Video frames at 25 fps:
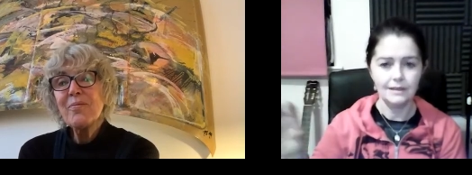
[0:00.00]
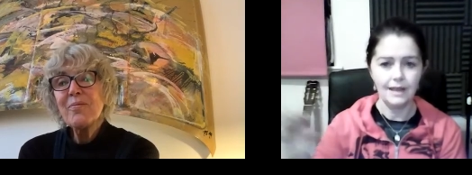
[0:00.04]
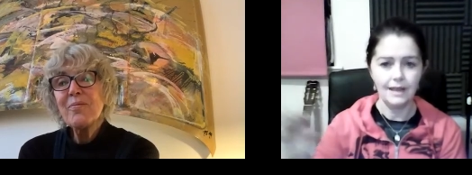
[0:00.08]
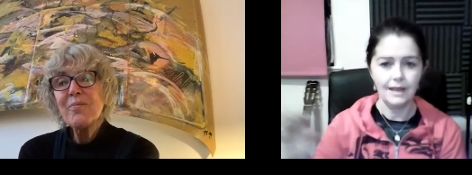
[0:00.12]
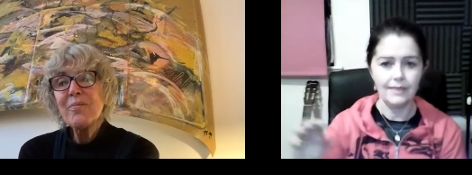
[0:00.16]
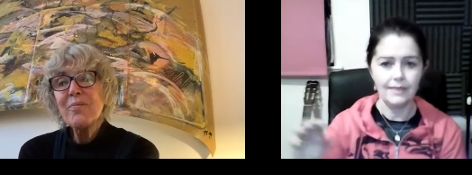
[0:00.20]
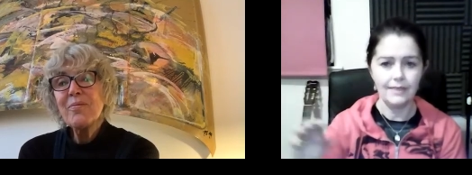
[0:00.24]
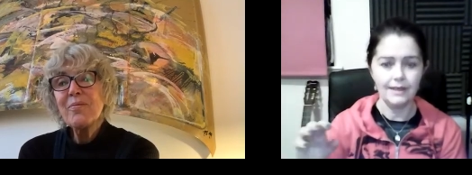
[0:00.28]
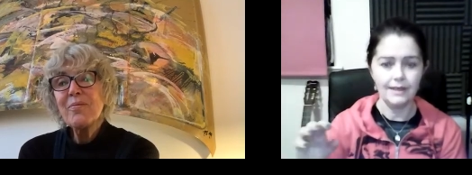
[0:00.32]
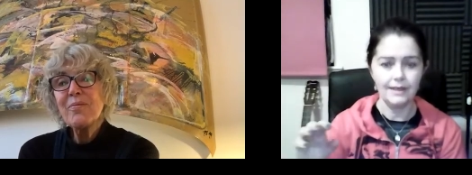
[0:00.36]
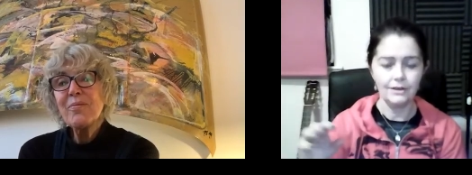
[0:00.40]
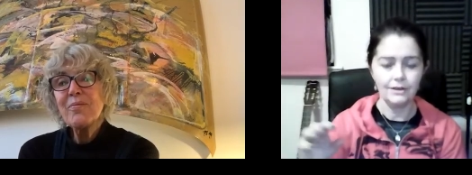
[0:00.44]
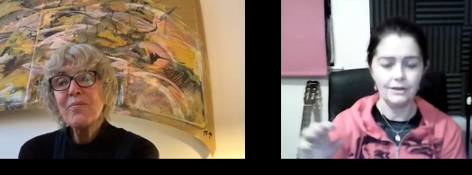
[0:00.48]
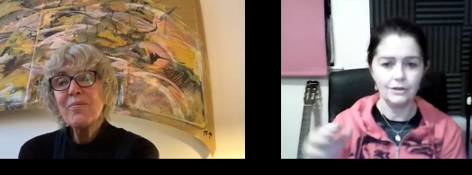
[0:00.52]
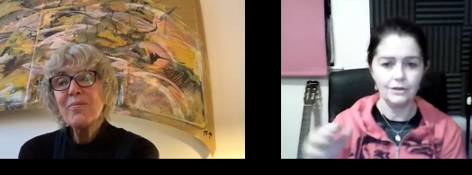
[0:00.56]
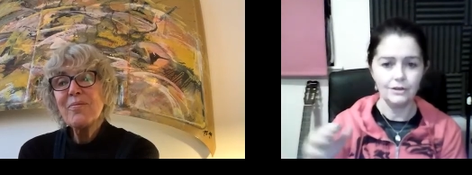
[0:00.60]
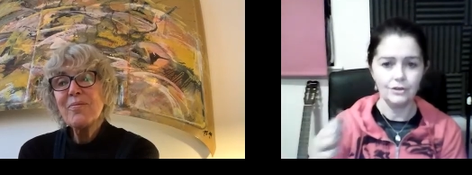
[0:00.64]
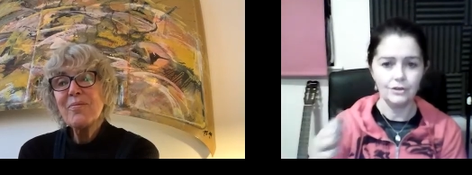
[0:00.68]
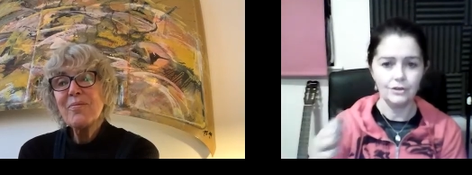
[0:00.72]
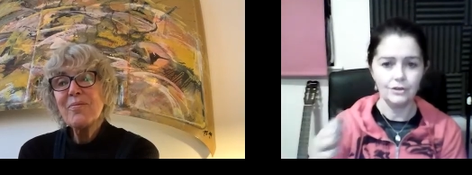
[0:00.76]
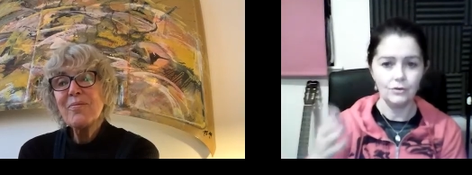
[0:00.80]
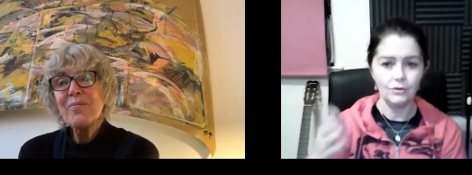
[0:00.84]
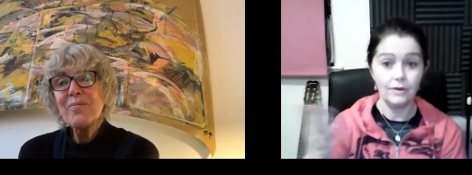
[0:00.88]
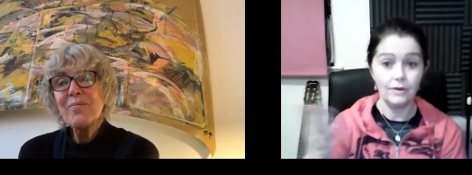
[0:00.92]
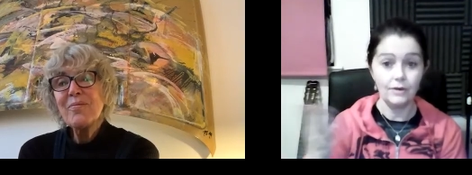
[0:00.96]
Speaker 1: and then
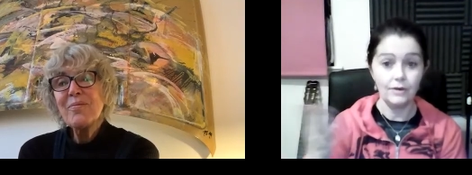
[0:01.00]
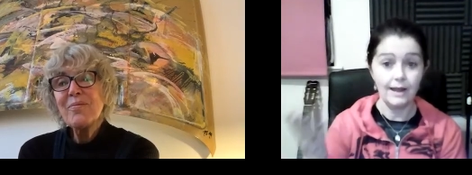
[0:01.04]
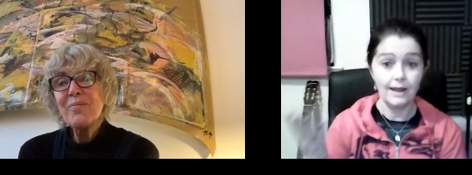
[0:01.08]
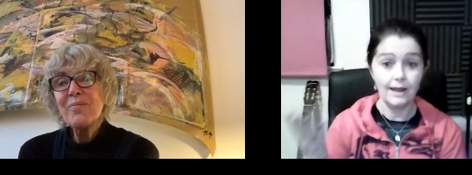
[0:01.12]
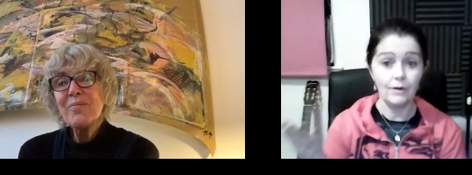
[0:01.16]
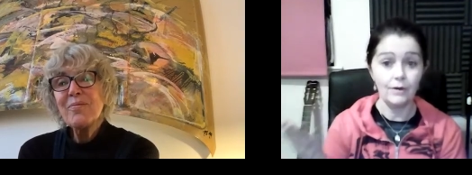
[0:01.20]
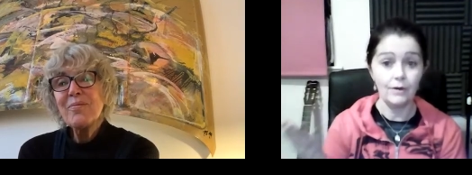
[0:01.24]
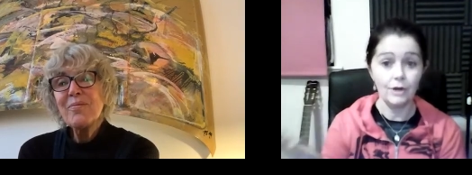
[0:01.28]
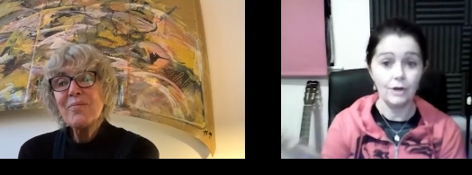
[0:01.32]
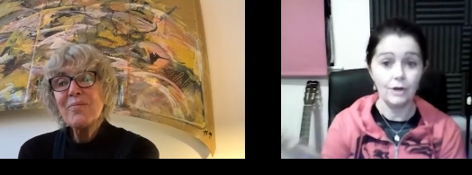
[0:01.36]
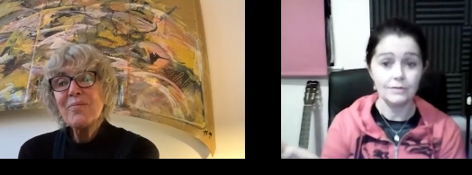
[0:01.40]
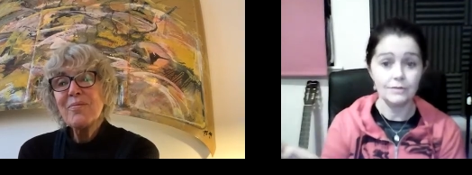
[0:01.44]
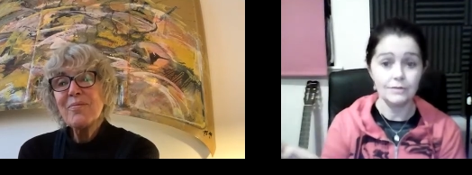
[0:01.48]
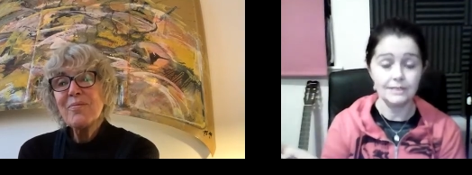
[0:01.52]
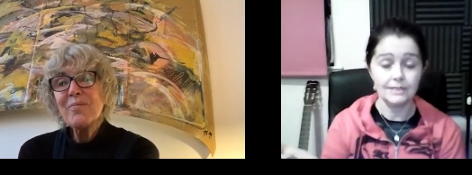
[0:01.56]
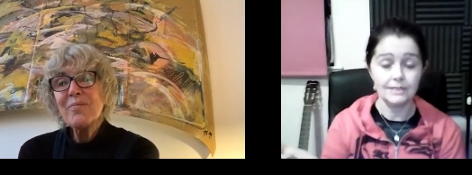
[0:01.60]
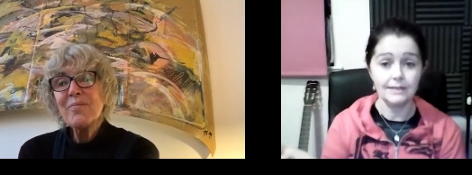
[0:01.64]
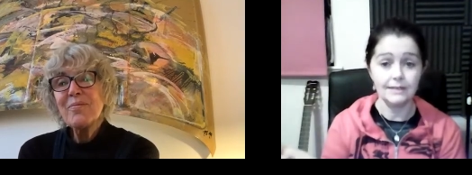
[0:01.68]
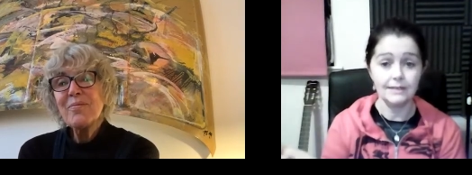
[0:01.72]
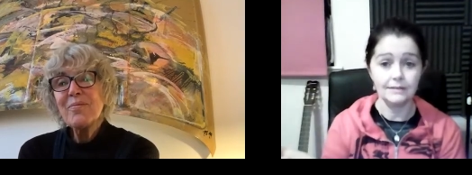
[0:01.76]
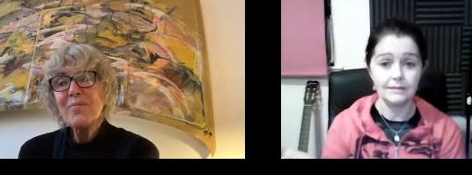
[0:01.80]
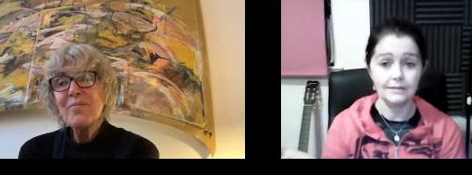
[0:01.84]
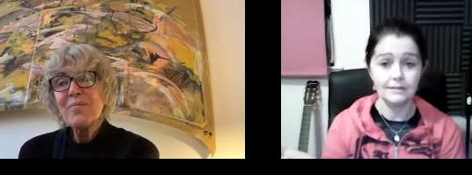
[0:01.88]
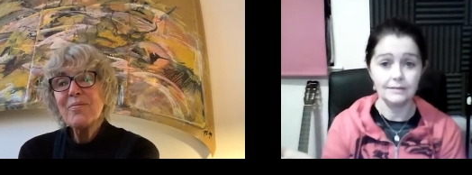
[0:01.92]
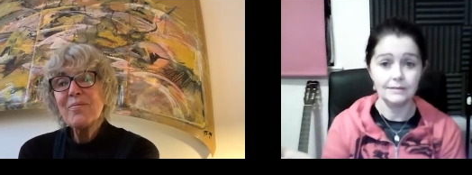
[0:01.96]
you're now
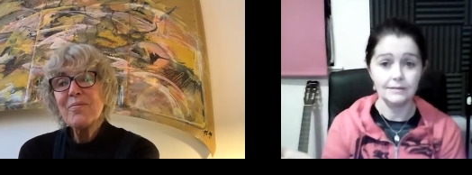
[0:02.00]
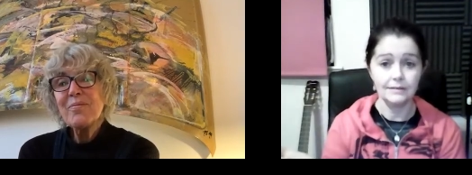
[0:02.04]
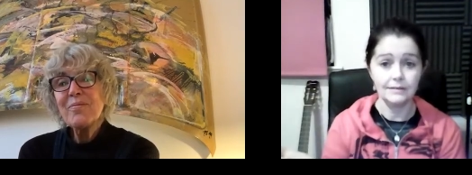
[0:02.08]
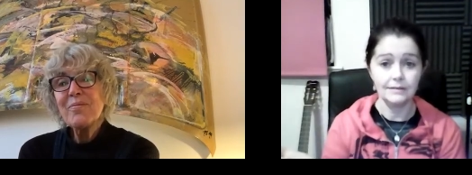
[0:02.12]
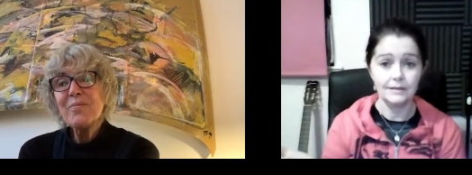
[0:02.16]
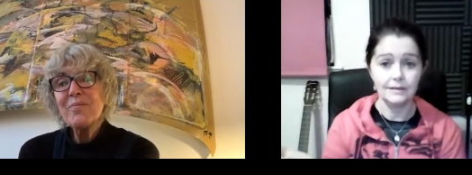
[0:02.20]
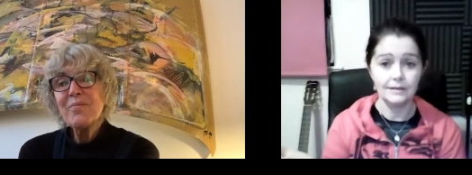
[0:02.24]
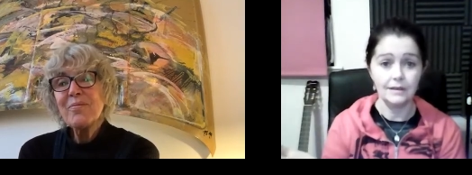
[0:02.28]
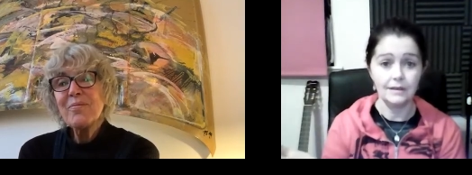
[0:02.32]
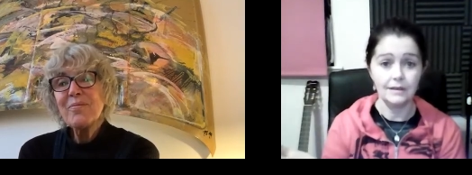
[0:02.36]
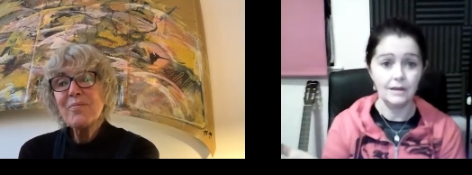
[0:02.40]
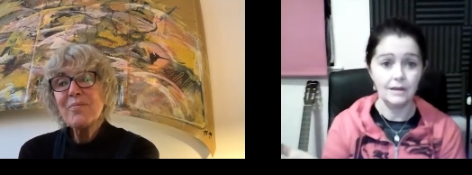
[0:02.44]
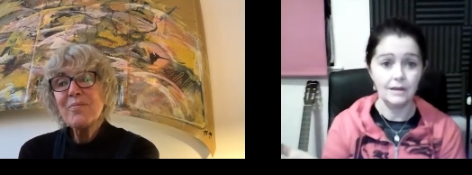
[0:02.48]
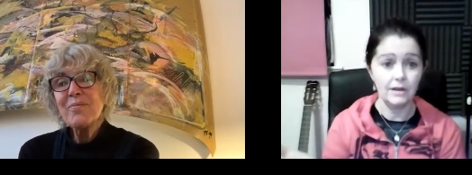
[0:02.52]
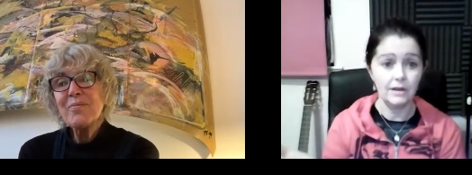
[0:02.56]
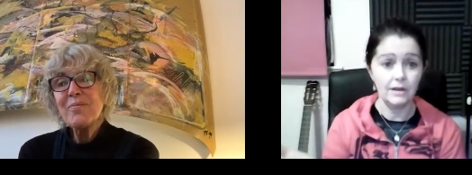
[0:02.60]
hosting an,